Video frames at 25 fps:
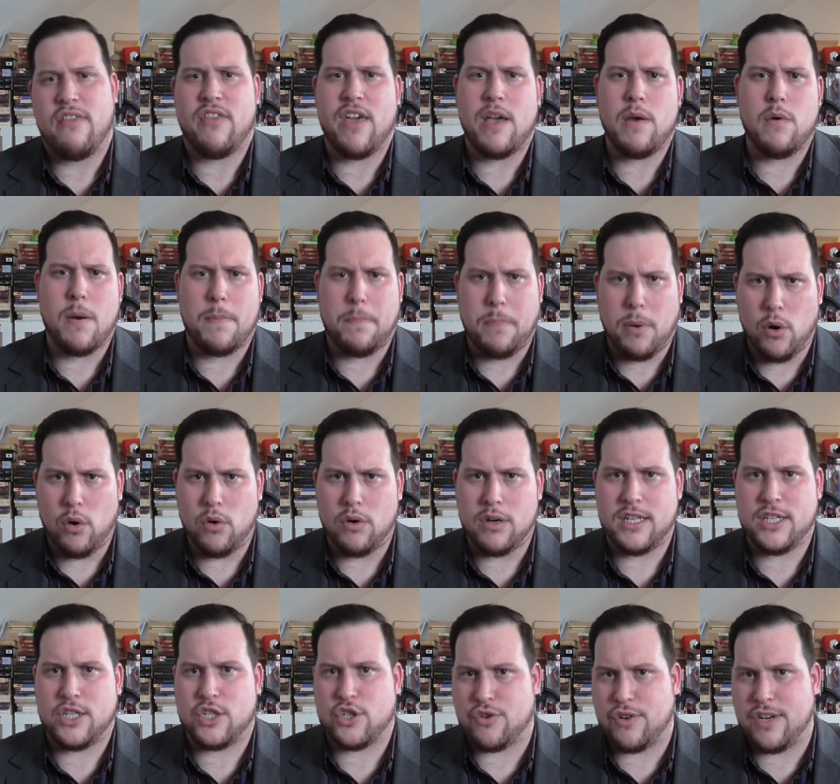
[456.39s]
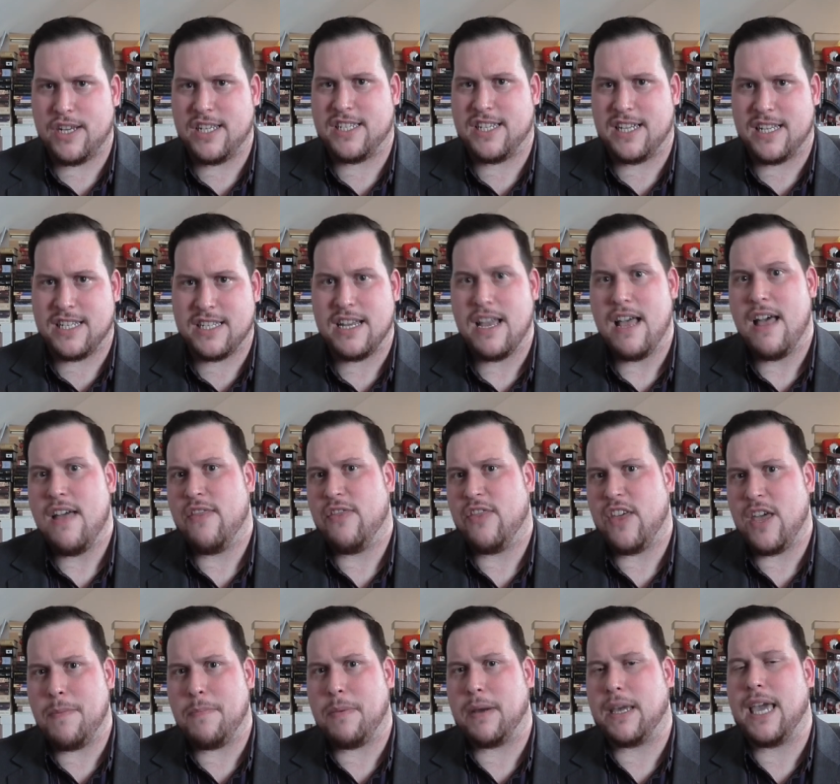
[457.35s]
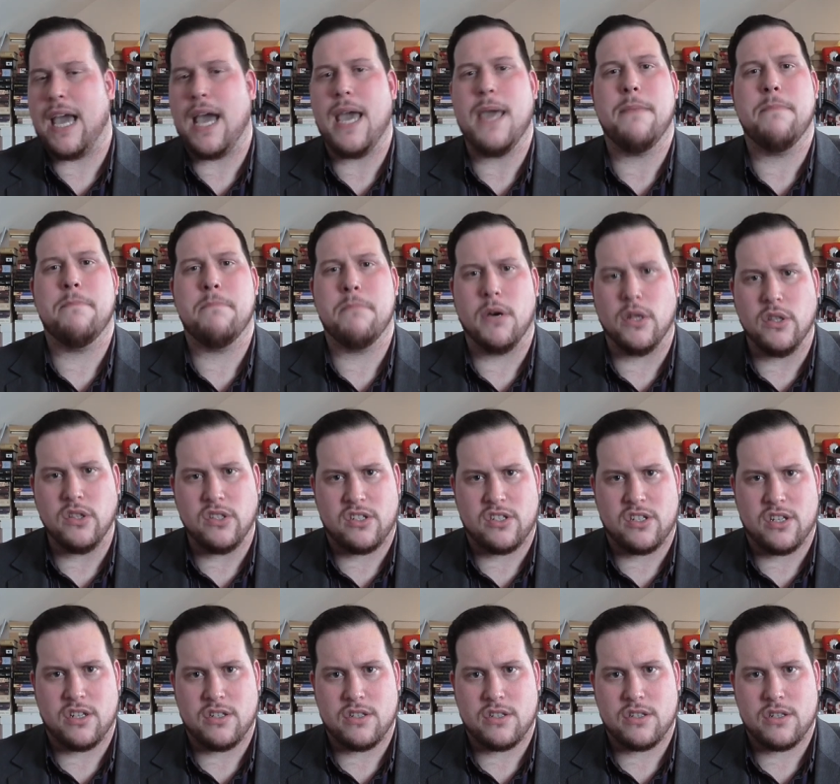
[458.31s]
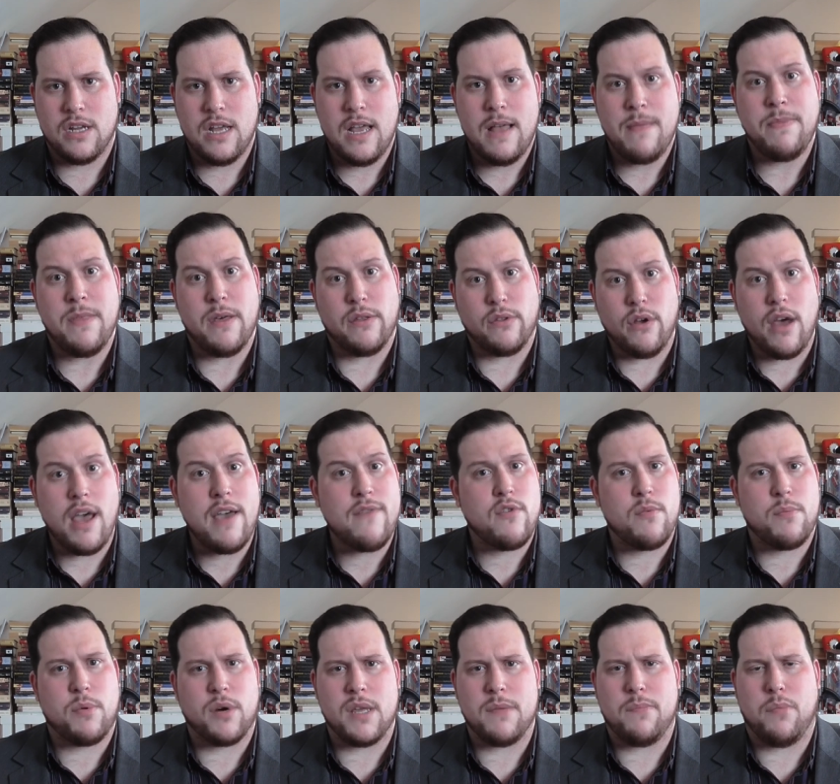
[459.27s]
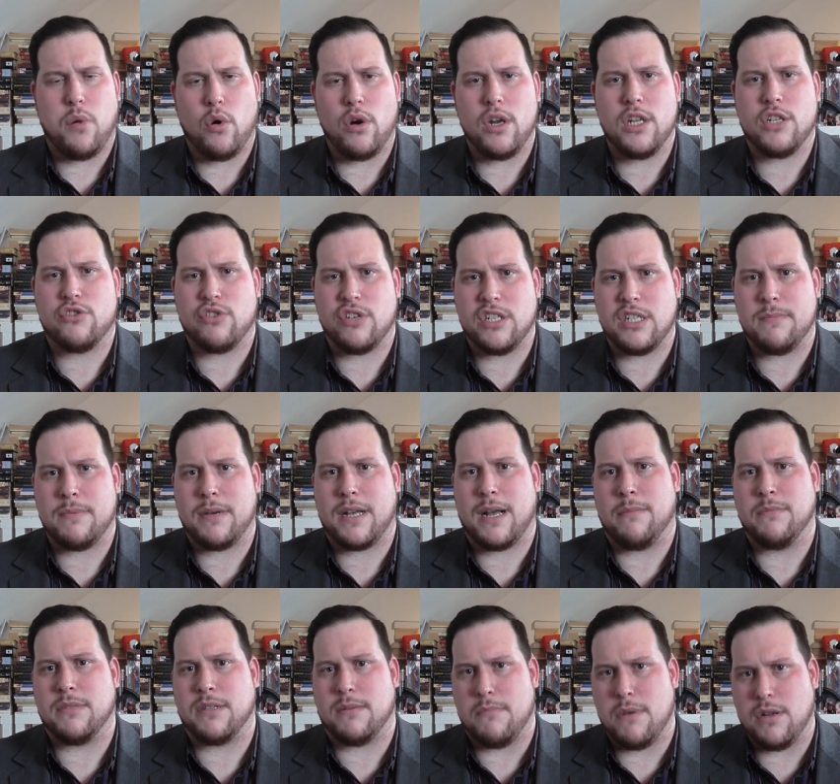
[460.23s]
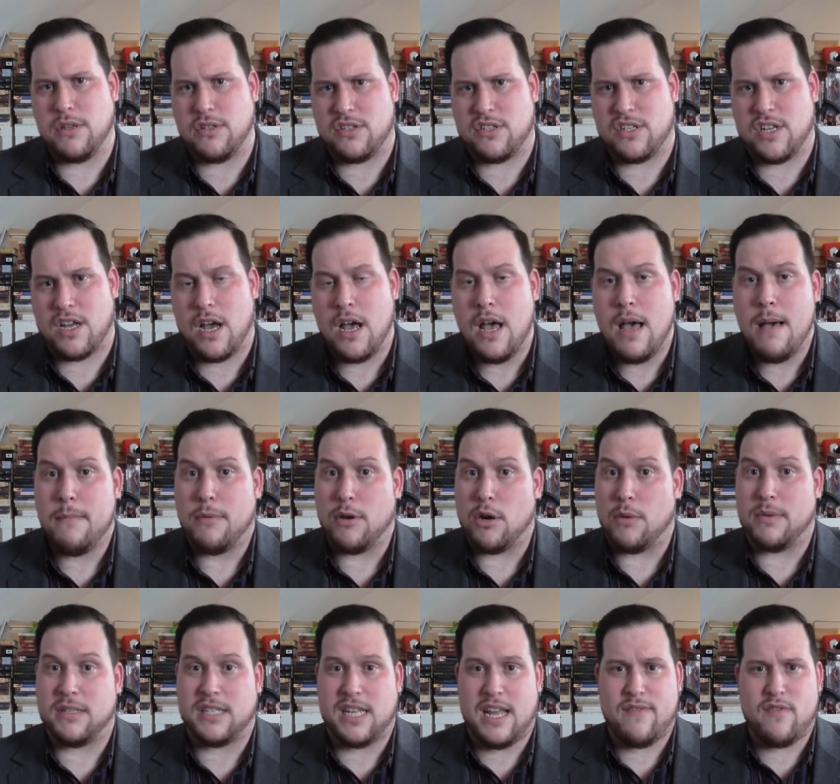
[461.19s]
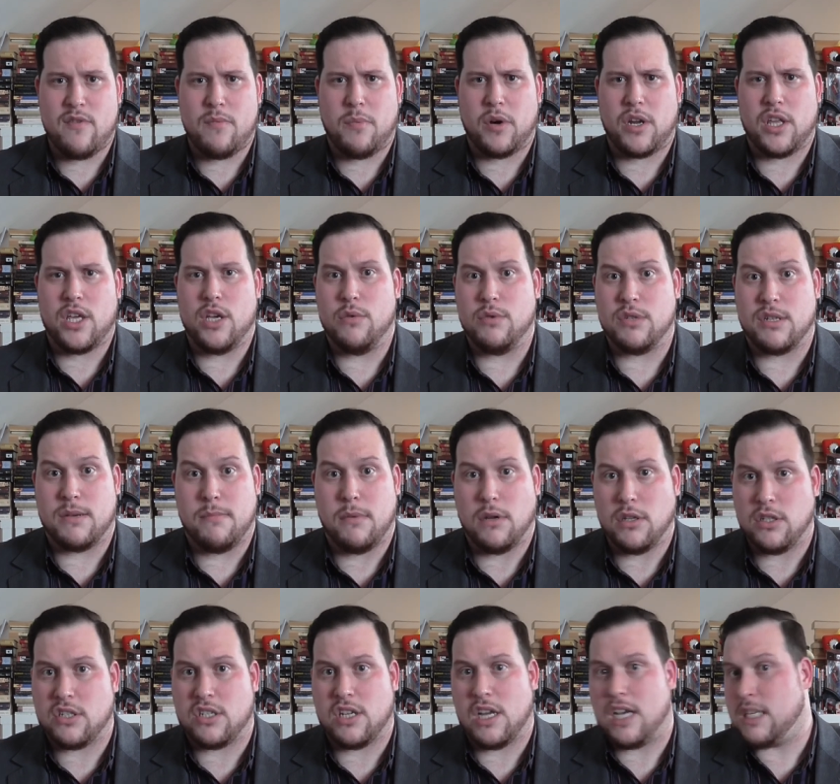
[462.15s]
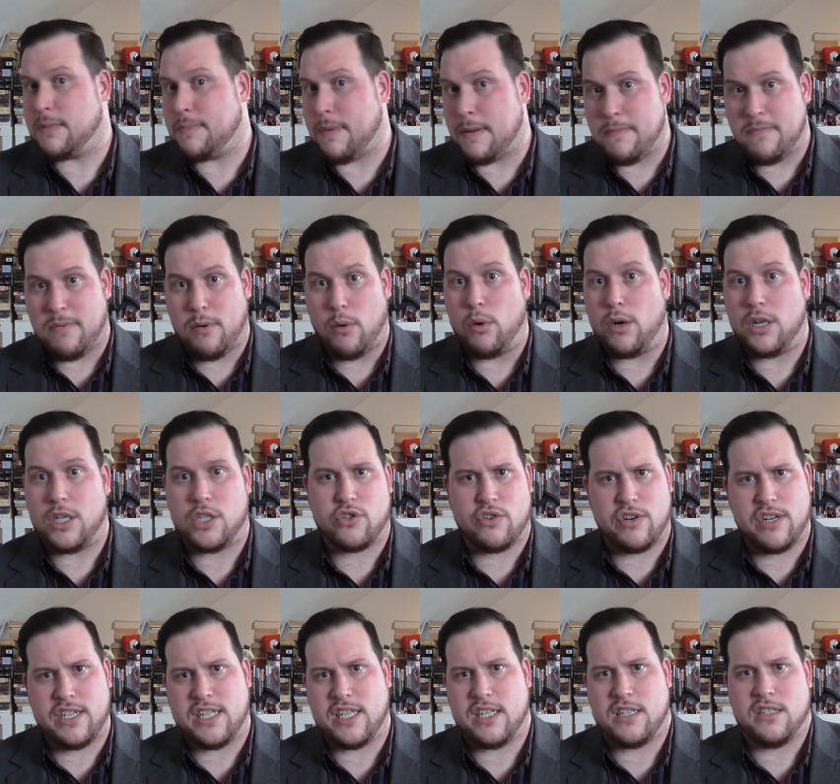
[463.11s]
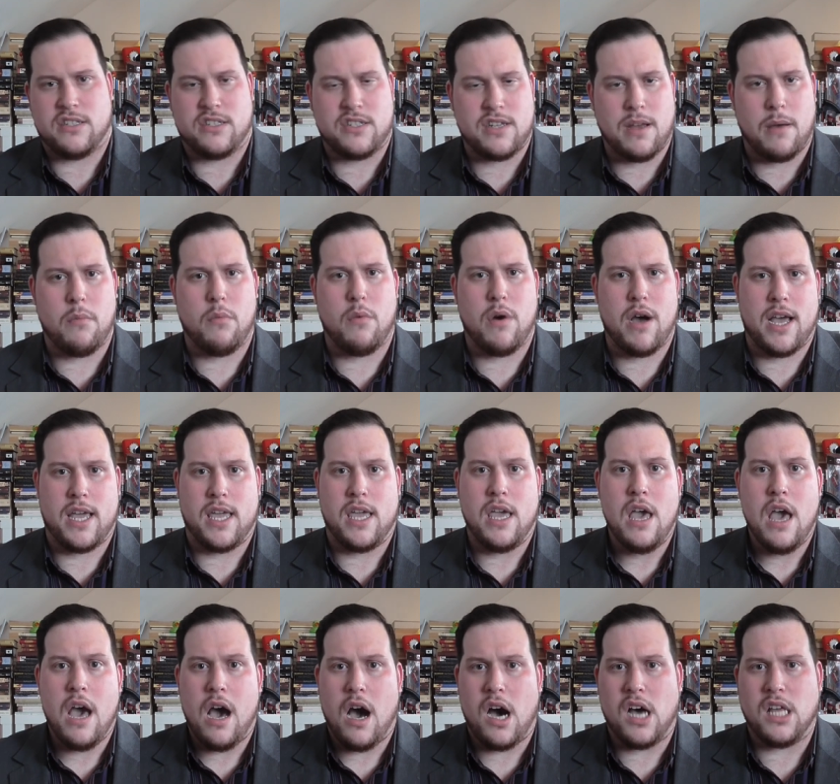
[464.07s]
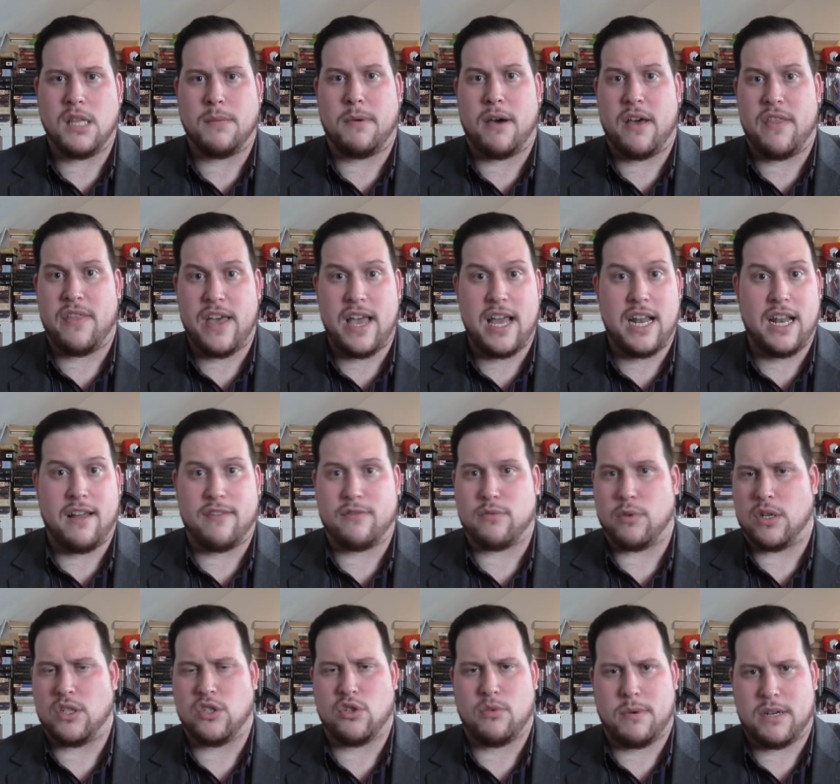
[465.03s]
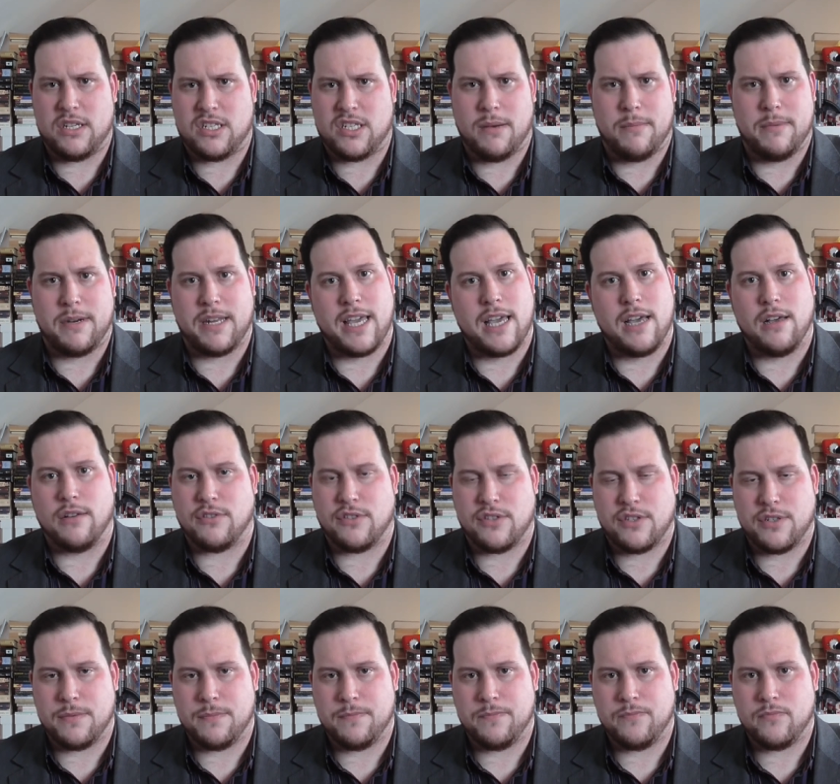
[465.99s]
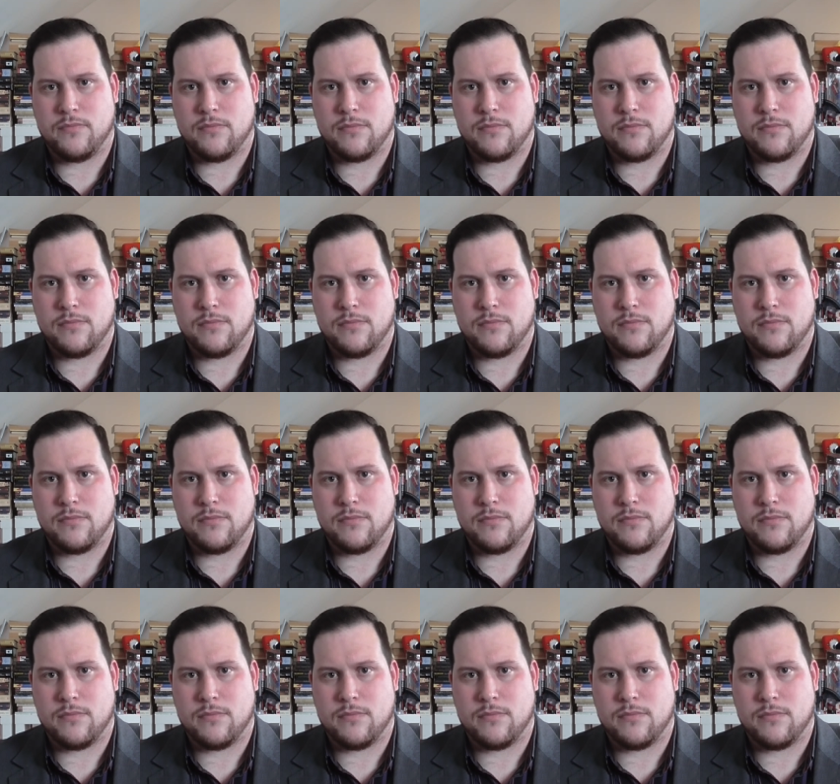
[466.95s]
They were poorly treated, they became monsters. Now, not everybody poorly treated becomes a monster, but almost everybody who is a monster has been poorly treated in some way, either by their loved ones or by somebody else.